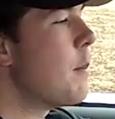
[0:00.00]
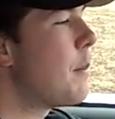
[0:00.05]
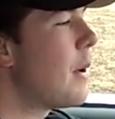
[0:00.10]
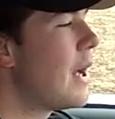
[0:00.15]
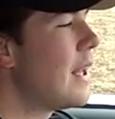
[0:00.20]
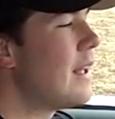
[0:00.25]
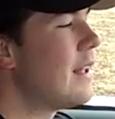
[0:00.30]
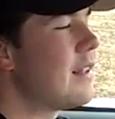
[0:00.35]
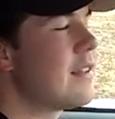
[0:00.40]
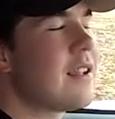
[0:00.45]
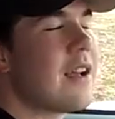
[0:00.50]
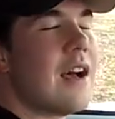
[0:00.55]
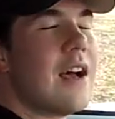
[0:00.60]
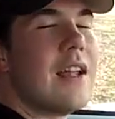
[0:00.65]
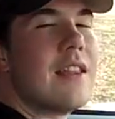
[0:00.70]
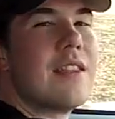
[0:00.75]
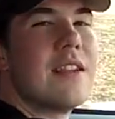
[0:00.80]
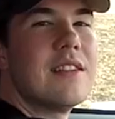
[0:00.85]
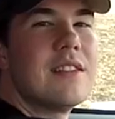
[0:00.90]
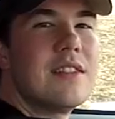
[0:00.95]
But
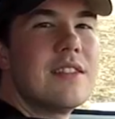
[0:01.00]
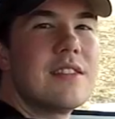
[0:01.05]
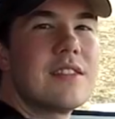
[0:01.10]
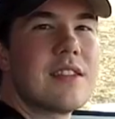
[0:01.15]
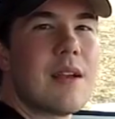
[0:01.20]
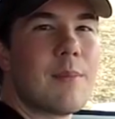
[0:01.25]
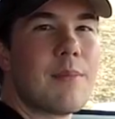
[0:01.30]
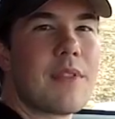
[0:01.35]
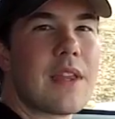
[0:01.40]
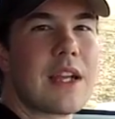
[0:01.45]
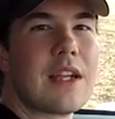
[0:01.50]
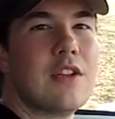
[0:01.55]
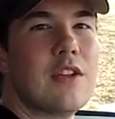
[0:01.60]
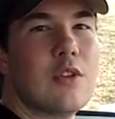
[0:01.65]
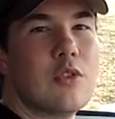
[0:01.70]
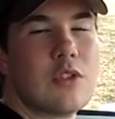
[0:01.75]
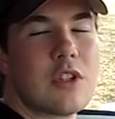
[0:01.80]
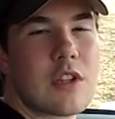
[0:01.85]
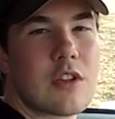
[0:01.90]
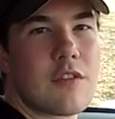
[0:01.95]
this is something
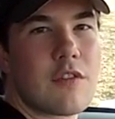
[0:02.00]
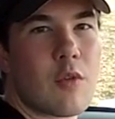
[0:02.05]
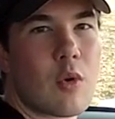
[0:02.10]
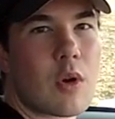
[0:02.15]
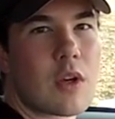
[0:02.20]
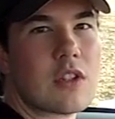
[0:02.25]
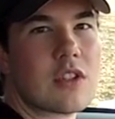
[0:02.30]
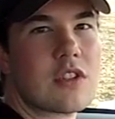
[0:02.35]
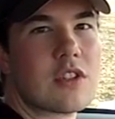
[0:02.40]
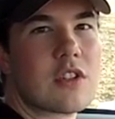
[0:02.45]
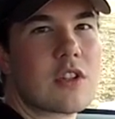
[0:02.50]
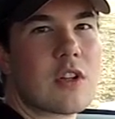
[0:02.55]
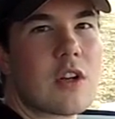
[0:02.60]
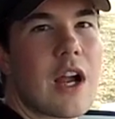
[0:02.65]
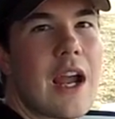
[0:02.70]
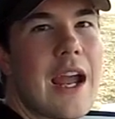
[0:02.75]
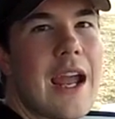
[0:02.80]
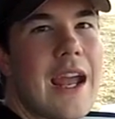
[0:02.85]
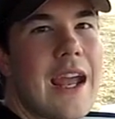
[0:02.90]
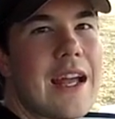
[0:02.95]
new to the
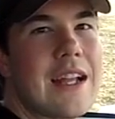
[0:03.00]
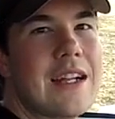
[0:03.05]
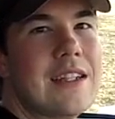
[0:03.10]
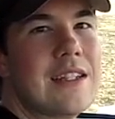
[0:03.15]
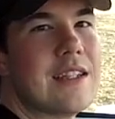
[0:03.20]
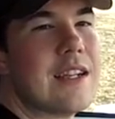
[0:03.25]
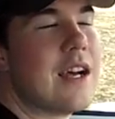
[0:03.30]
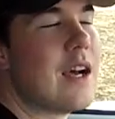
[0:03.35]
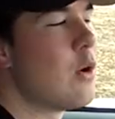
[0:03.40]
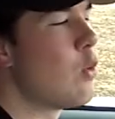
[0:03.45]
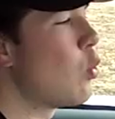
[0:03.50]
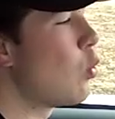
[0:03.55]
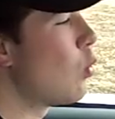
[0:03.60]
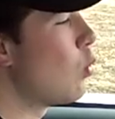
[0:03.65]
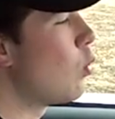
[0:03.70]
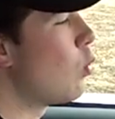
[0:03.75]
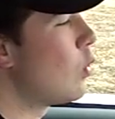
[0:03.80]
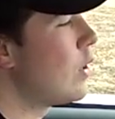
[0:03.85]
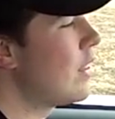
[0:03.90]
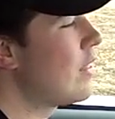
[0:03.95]
Forester, and
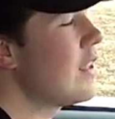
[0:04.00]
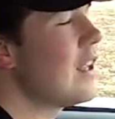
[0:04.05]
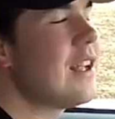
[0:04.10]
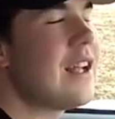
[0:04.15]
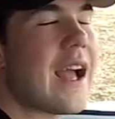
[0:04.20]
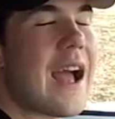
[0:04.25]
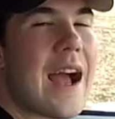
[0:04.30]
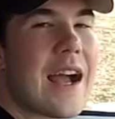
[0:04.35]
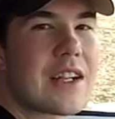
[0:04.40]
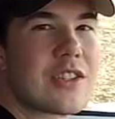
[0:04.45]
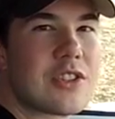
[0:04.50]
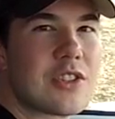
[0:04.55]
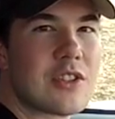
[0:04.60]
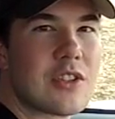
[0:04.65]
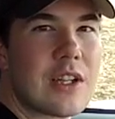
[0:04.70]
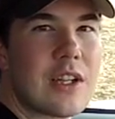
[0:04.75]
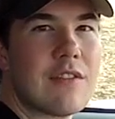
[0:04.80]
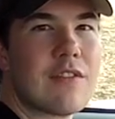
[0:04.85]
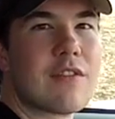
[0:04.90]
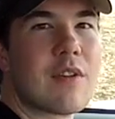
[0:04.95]
we think
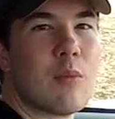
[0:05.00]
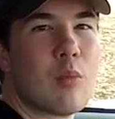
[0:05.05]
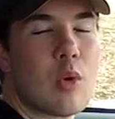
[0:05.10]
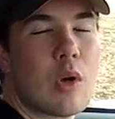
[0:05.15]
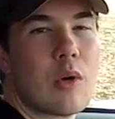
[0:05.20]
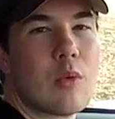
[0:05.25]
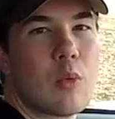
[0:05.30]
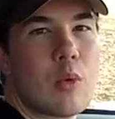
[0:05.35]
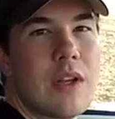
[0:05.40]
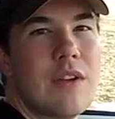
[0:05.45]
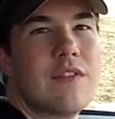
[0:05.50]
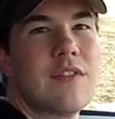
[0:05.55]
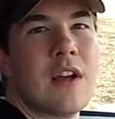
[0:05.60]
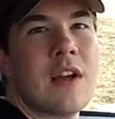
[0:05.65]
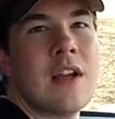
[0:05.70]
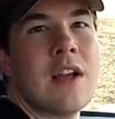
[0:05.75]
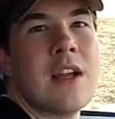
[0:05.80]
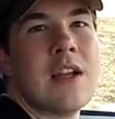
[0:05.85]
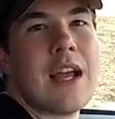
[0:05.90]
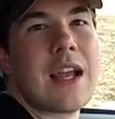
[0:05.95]
actually from what we've
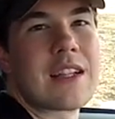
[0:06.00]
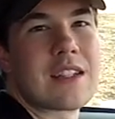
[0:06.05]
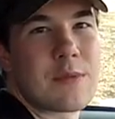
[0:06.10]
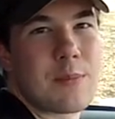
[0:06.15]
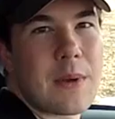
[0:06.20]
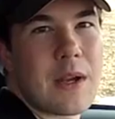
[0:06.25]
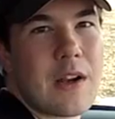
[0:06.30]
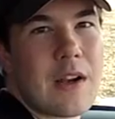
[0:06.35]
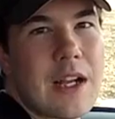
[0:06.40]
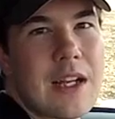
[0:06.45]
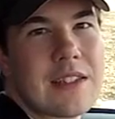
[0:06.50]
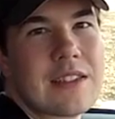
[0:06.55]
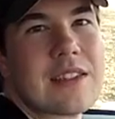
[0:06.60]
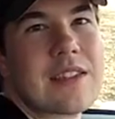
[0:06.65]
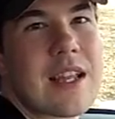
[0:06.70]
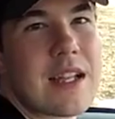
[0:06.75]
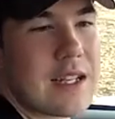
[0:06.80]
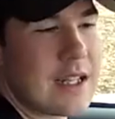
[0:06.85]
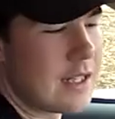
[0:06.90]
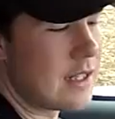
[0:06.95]

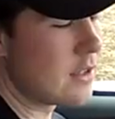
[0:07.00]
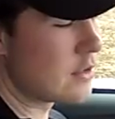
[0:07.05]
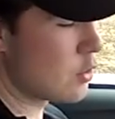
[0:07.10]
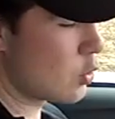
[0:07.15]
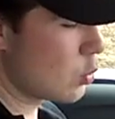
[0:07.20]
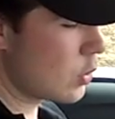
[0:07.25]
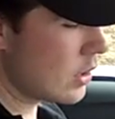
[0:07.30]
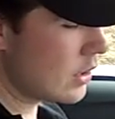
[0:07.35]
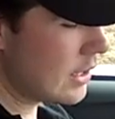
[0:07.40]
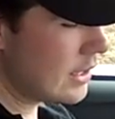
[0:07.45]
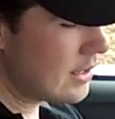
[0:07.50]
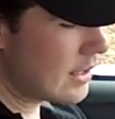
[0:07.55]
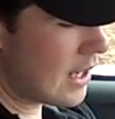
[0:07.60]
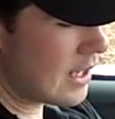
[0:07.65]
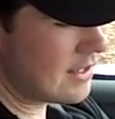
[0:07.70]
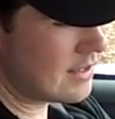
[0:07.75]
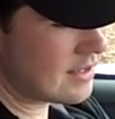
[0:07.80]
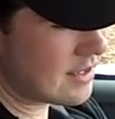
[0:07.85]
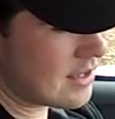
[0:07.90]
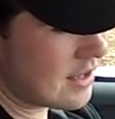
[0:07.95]
experienced that it is a really
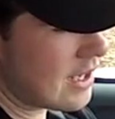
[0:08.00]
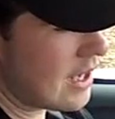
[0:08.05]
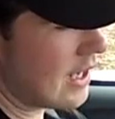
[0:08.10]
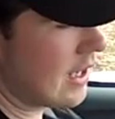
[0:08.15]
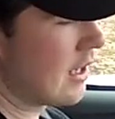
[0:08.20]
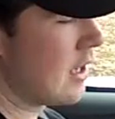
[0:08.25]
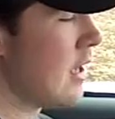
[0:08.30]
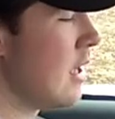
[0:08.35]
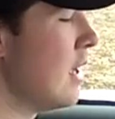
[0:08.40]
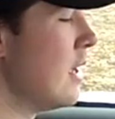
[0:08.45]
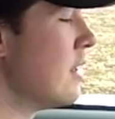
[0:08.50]
nice thing.